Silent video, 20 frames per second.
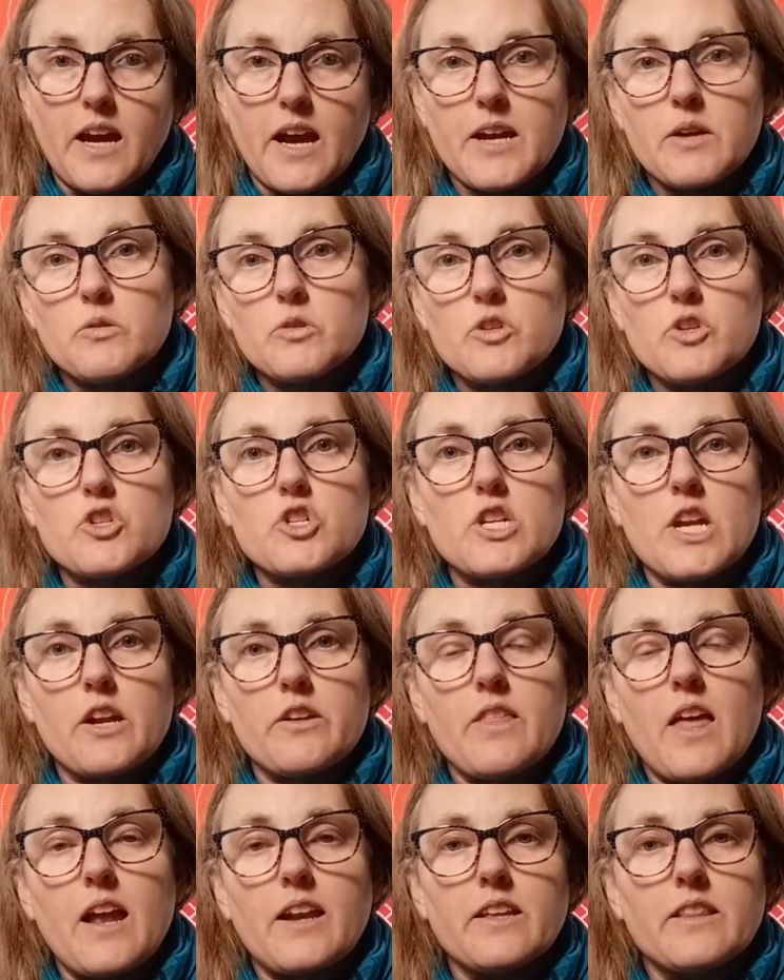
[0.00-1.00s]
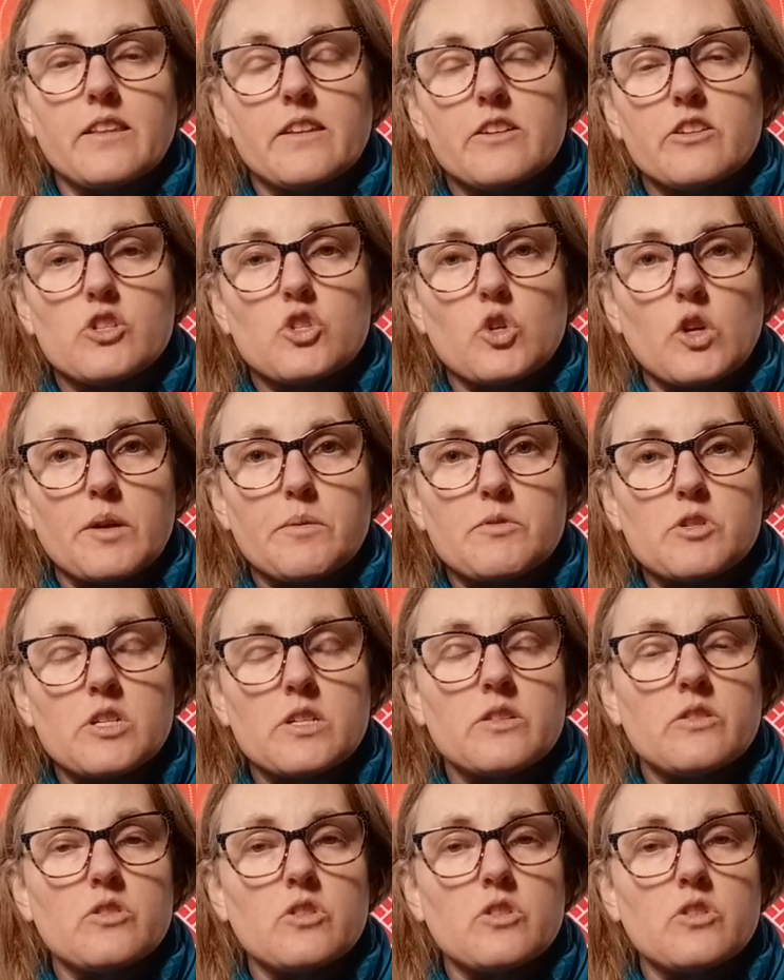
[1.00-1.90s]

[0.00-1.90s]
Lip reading: I will share that in the description,